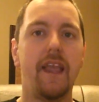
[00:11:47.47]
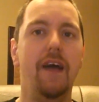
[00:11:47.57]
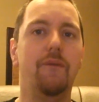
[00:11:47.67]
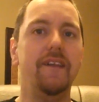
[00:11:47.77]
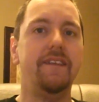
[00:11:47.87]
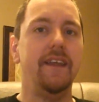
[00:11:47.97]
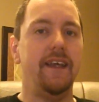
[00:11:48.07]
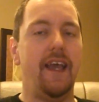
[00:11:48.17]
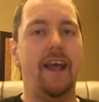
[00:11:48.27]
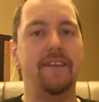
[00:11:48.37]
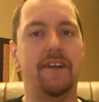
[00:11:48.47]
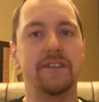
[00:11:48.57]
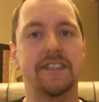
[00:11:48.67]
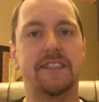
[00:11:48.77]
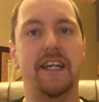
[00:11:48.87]
And there
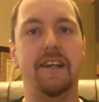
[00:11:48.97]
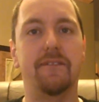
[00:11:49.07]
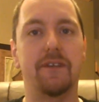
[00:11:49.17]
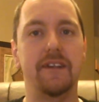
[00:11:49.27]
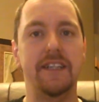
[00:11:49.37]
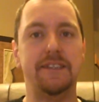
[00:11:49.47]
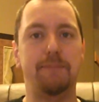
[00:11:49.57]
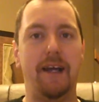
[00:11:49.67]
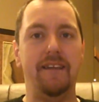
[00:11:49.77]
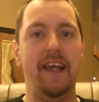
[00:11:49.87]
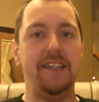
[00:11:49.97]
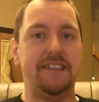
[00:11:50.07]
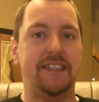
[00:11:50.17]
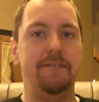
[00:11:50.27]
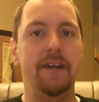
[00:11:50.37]
was a study released by
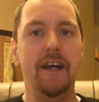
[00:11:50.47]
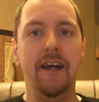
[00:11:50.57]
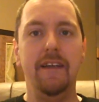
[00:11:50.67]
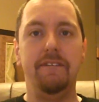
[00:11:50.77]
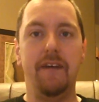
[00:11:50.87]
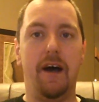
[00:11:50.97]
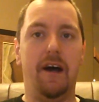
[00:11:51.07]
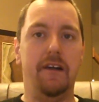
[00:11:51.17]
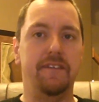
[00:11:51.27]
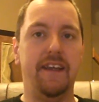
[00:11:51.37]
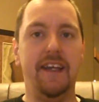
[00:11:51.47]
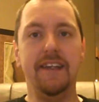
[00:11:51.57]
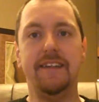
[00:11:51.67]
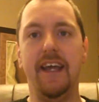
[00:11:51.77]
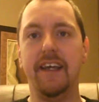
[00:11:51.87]
Lancet on the
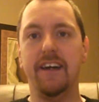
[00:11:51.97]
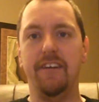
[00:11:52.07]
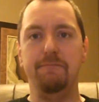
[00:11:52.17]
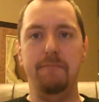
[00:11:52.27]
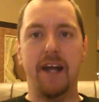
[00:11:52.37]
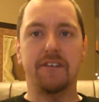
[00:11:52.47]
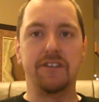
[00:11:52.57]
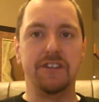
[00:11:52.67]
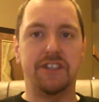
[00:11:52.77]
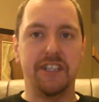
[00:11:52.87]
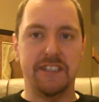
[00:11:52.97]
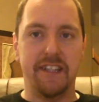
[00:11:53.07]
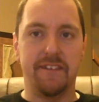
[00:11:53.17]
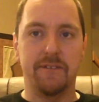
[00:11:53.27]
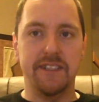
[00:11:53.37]
intake of macronutrients
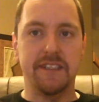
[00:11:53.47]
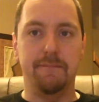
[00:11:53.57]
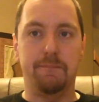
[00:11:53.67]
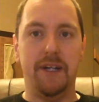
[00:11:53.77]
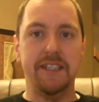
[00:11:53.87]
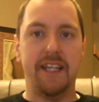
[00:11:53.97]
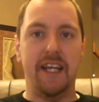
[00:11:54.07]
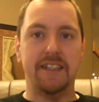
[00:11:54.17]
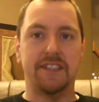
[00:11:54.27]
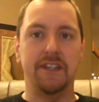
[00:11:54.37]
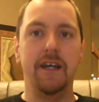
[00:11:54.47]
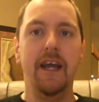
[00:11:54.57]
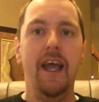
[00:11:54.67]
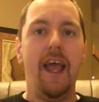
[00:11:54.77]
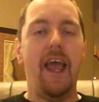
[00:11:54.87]
and the risk of breast cancer,
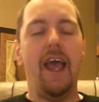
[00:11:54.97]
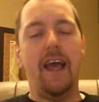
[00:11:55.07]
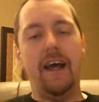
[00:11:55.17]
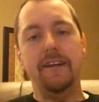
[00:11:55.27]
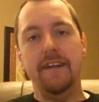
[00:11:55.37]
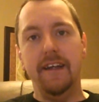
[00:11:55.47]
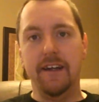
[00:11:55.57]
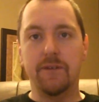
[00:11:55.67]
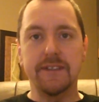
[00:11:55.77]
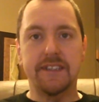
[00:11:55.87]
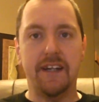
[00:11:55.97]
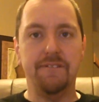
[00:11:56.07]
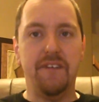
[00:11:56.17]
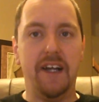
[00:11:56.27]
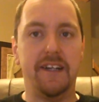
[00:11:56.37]
and here was their
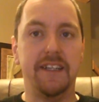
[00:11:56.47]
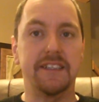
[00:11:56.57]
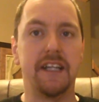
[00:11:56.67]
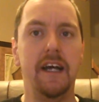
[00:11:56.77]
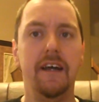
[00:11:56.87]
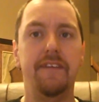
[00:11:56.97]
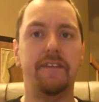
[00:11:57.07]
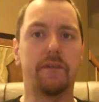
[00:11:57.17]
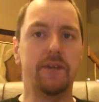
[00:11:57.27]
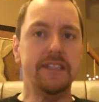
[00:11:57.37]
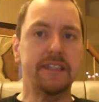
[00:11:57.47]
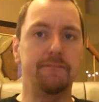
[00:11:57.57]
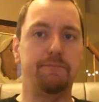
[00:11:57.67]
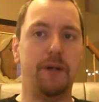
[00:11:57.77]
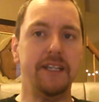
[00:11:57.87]
findings, that the risk
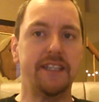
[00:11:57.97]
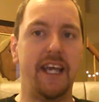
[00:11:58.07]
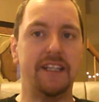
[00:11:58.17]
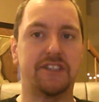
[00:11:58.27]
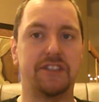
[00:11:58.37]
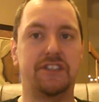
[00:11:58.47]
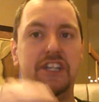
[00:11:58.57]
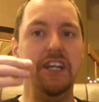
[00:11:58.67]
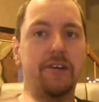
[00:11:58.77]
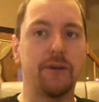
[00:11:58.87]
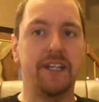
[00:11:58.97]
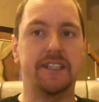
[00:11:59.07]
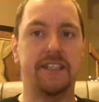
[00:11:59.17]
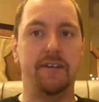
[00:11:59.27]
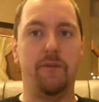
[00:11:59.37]
of breast cancer
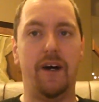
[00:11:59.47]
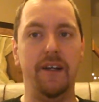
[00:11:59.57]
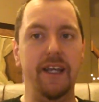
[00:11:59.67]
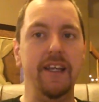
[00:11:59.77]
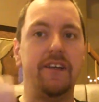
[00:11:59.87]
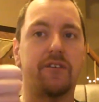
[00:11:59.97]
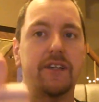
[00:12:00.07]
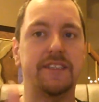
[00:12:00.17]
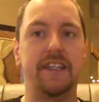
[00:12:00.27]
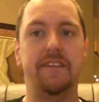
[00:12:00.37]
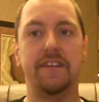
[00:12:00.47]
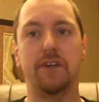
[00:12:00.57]
decreased while increasing